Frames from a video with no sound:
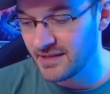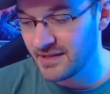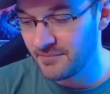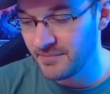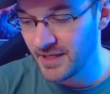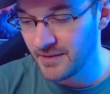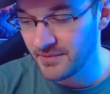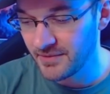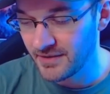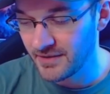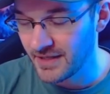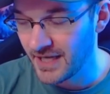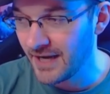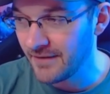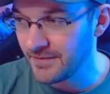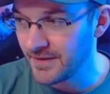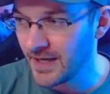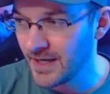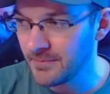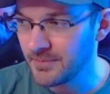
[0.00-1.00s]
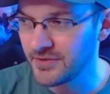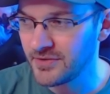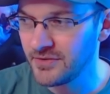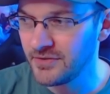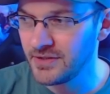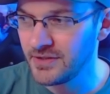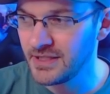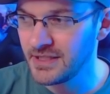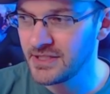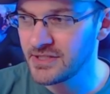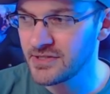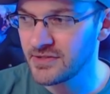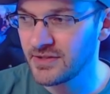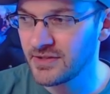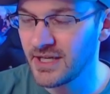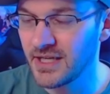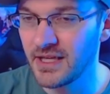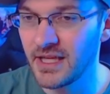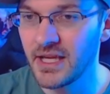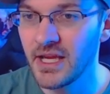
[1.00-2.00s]
to be able to have the opportunity to just
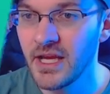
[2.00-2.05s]
kind of like